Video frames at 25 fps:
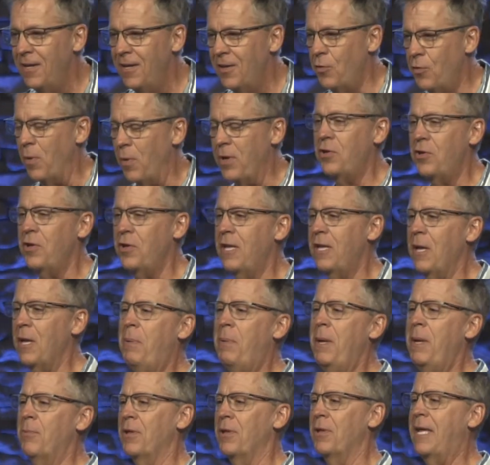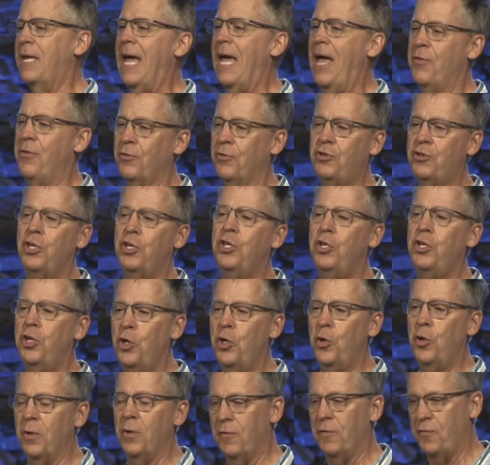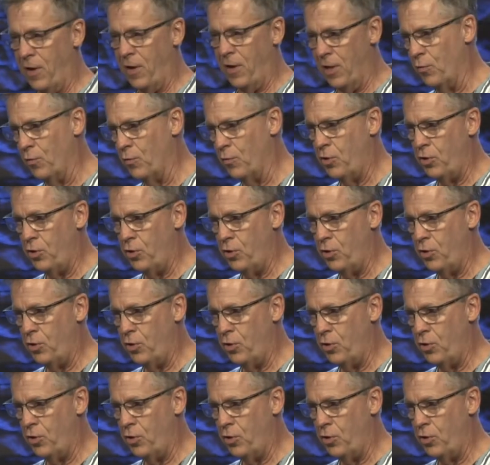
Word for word: the way you can get people to gather to you and follow